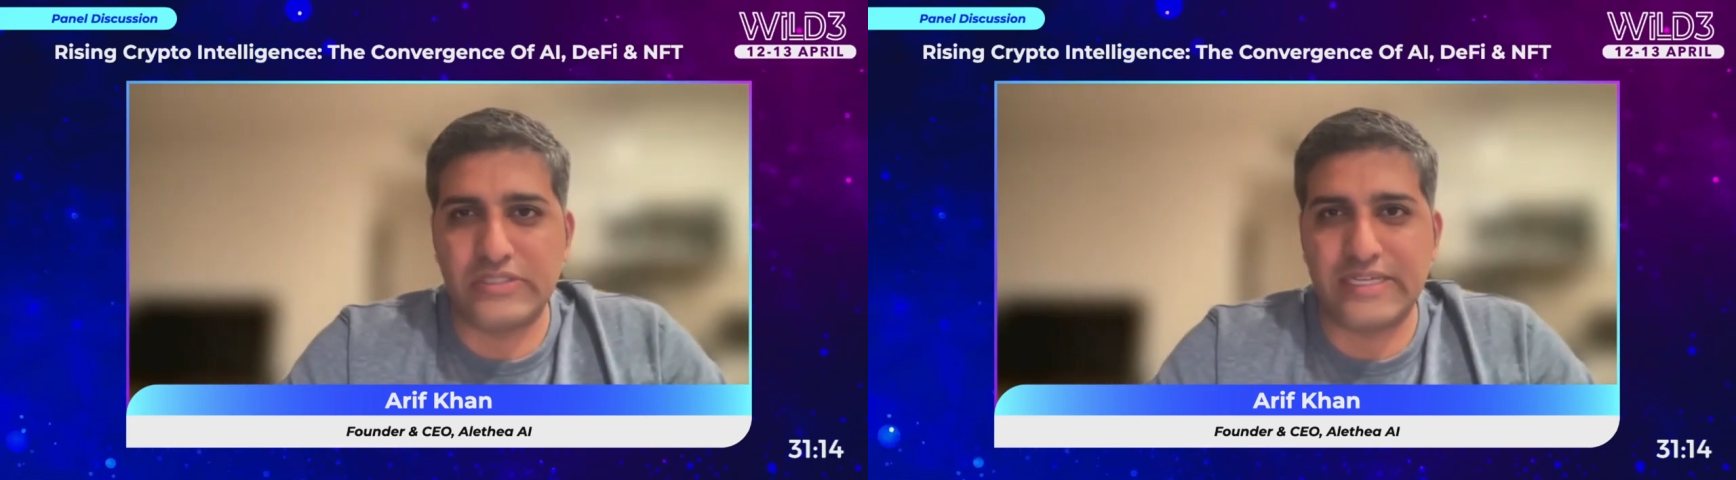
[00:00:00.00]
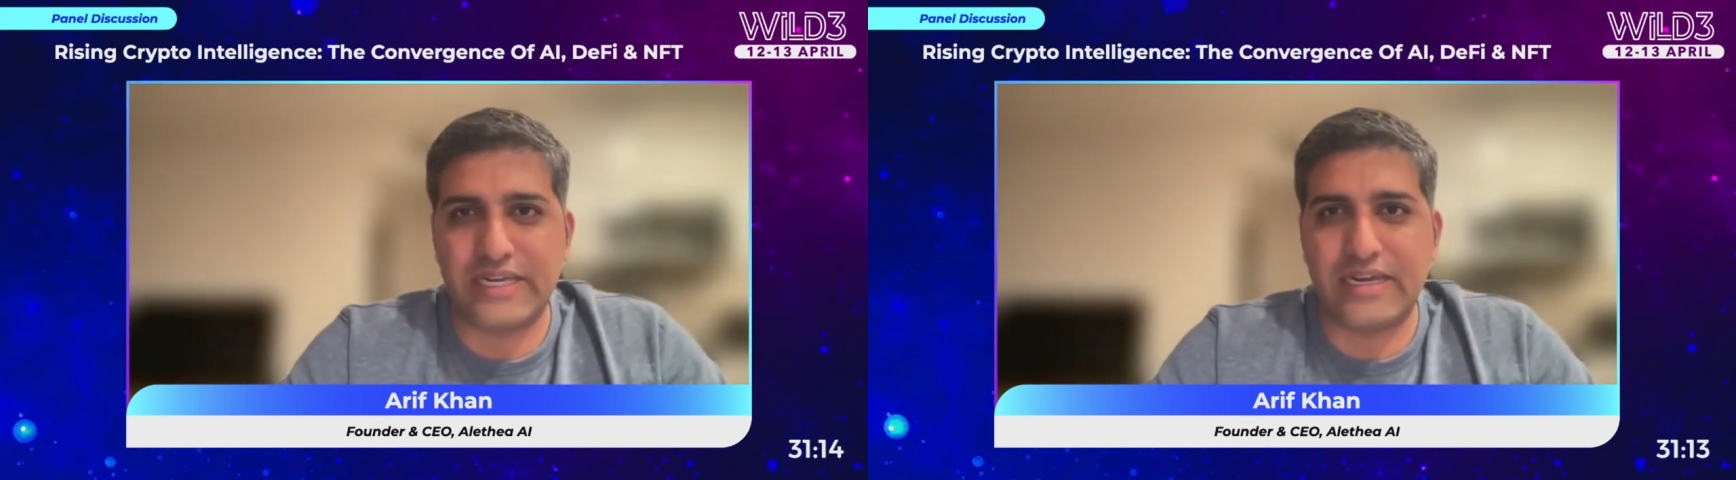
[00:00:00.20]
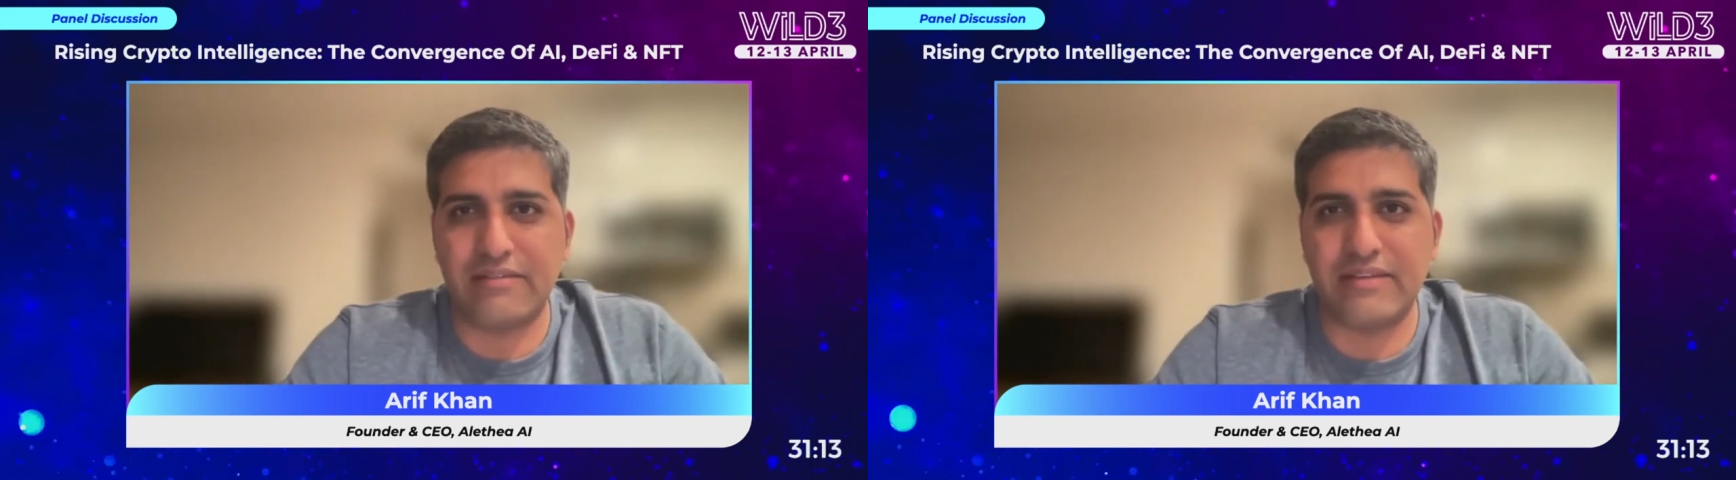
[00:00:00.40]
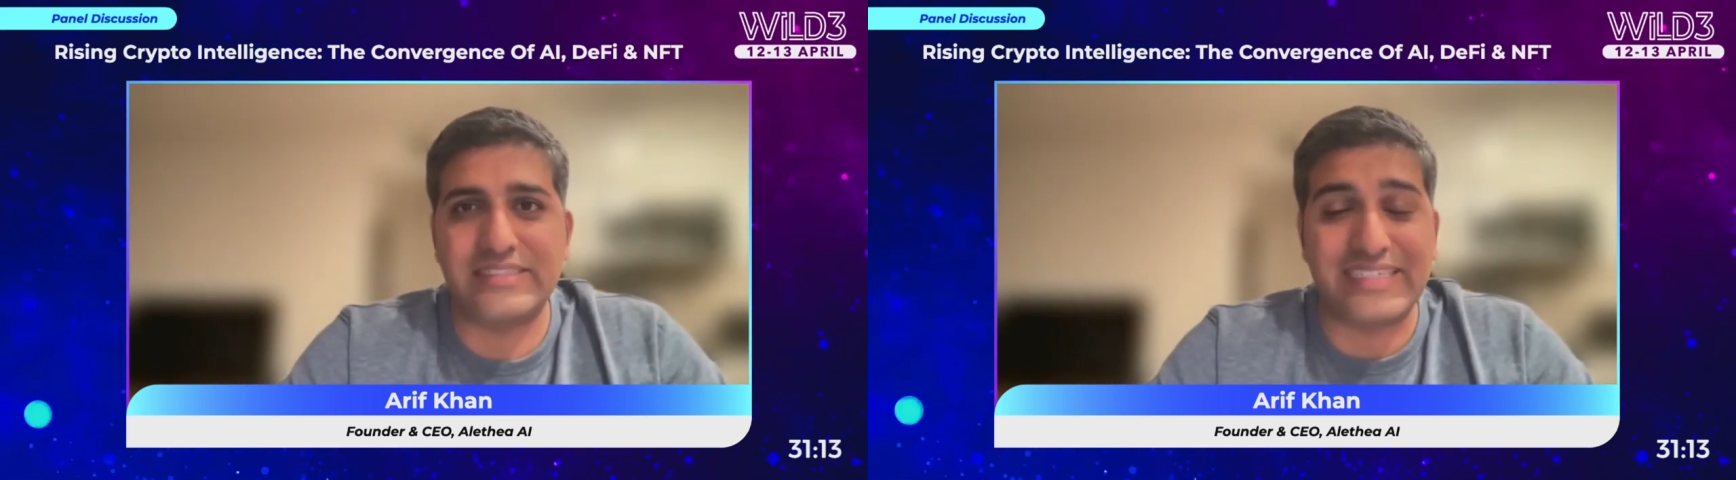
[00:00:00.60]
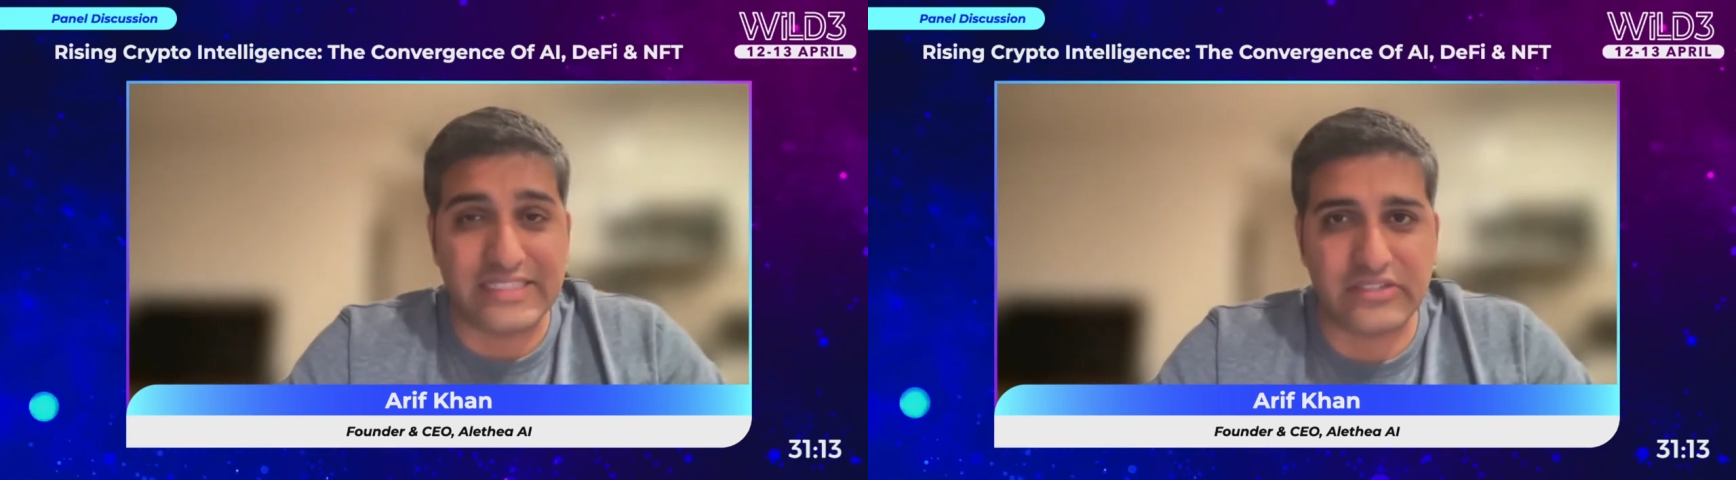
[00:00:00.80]
I think,
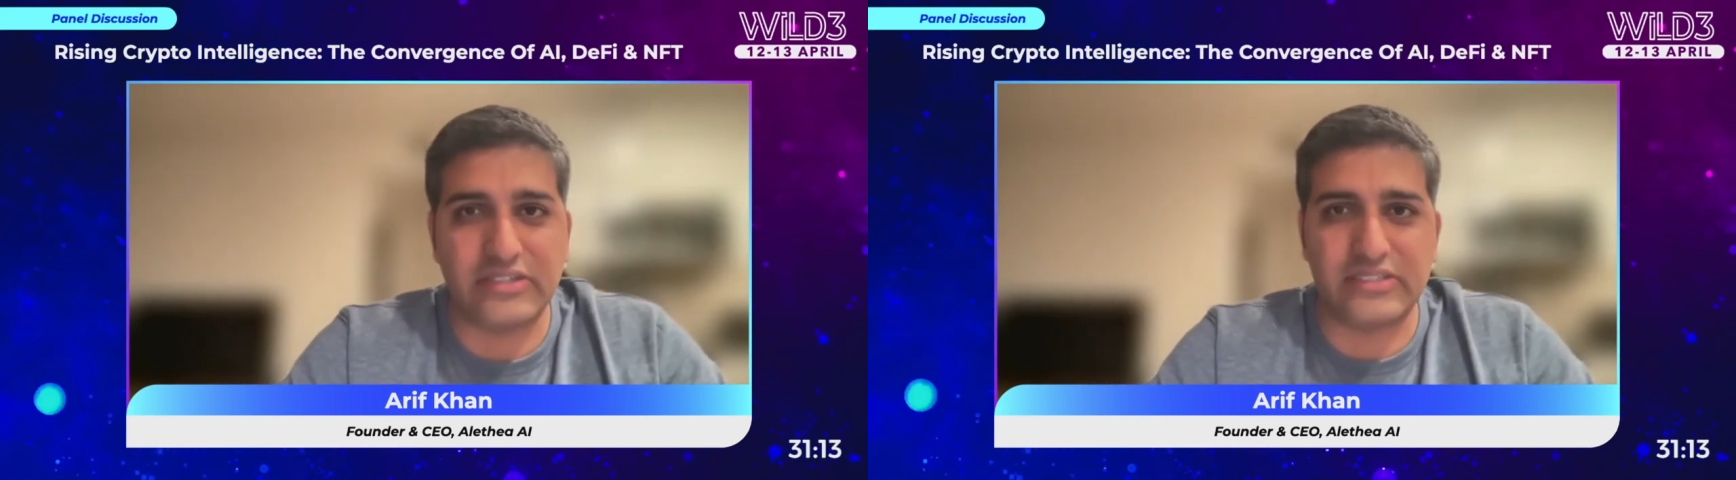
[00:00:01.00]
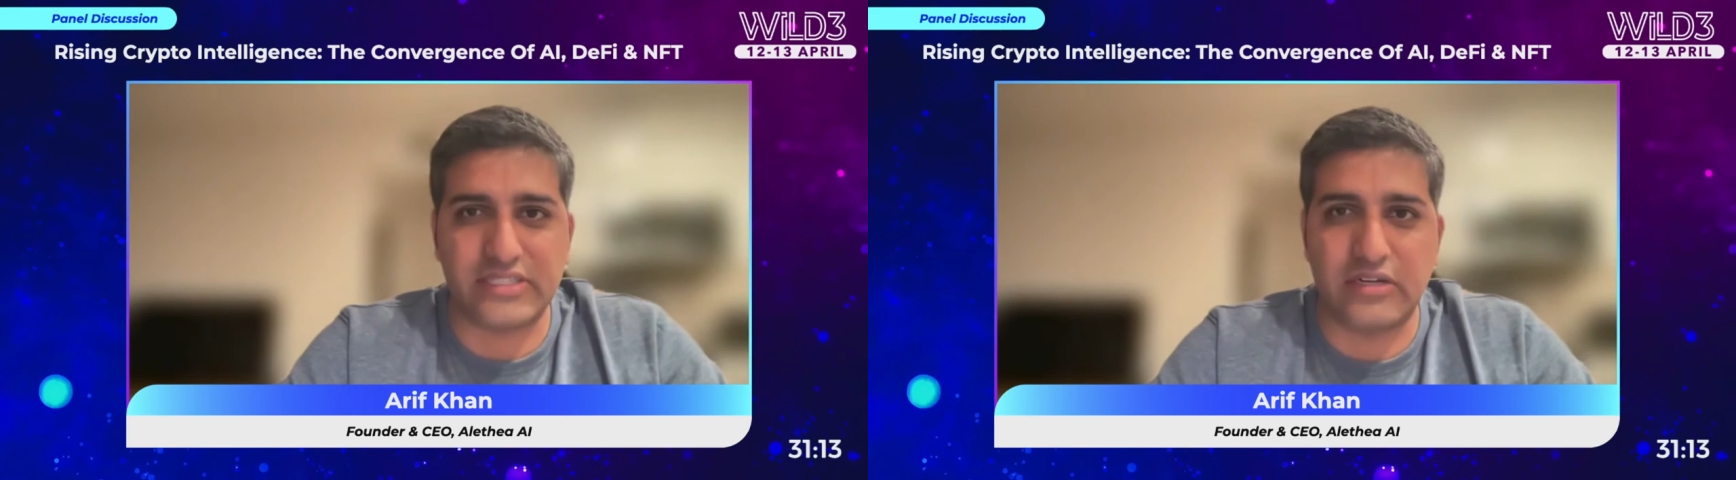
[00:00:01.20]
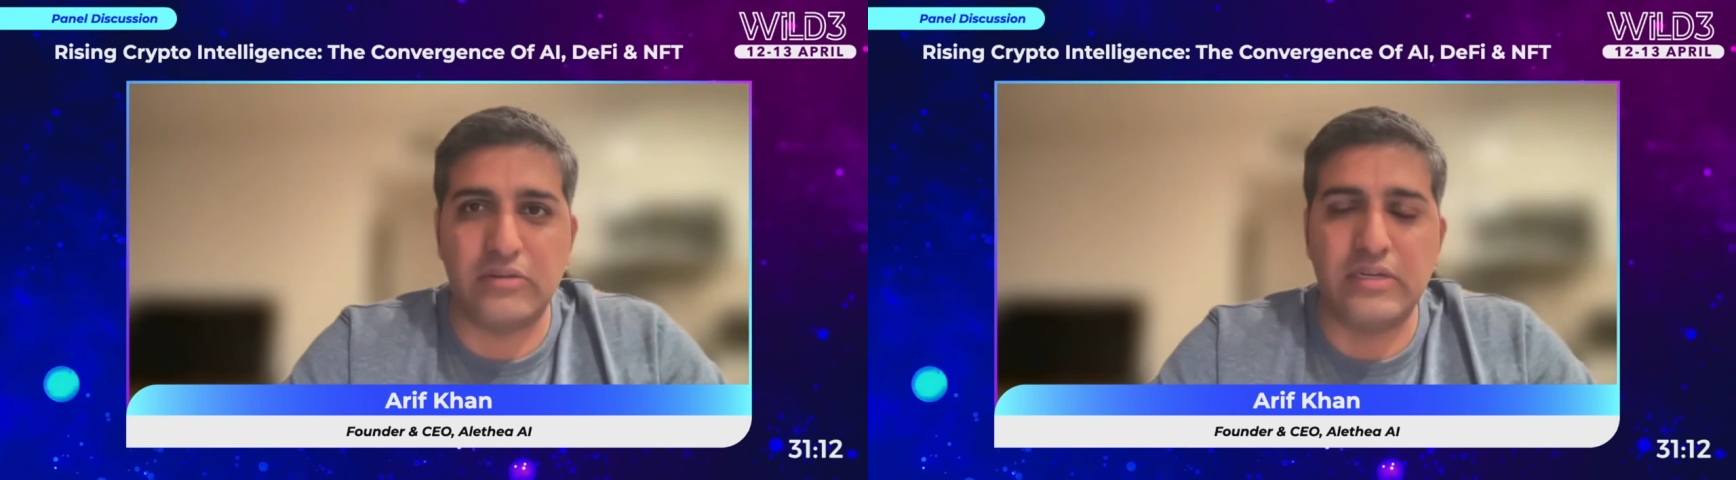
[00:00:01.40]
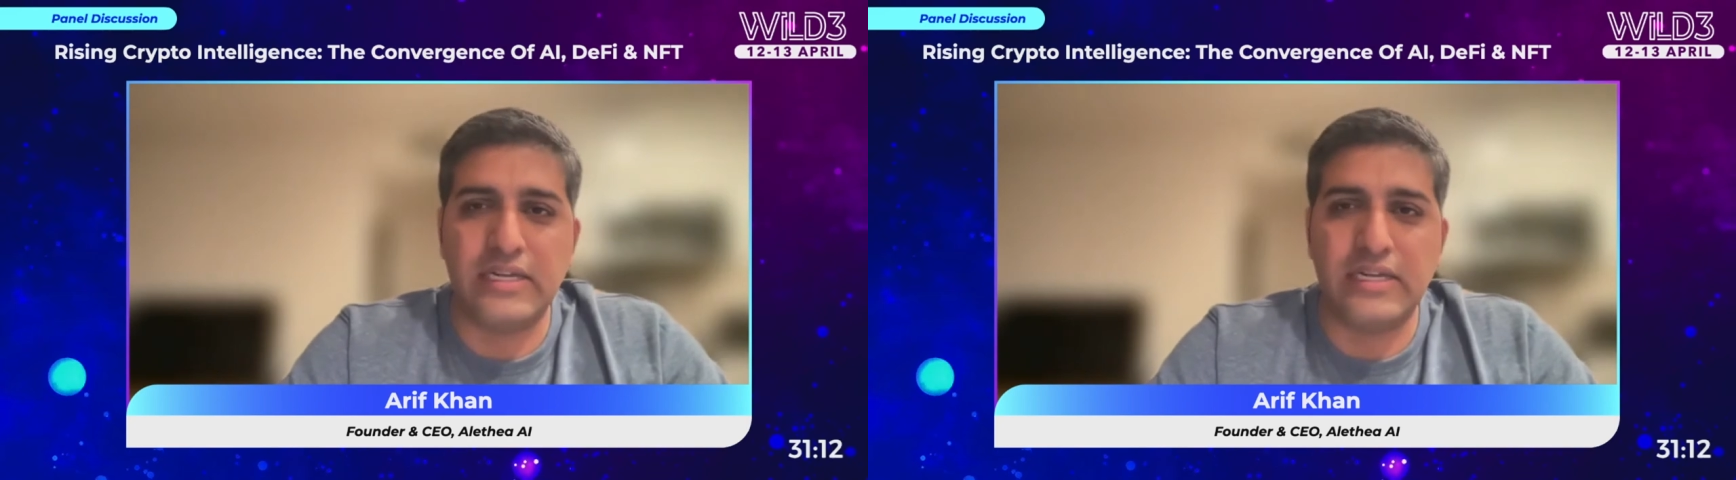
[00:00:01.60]
6 years now,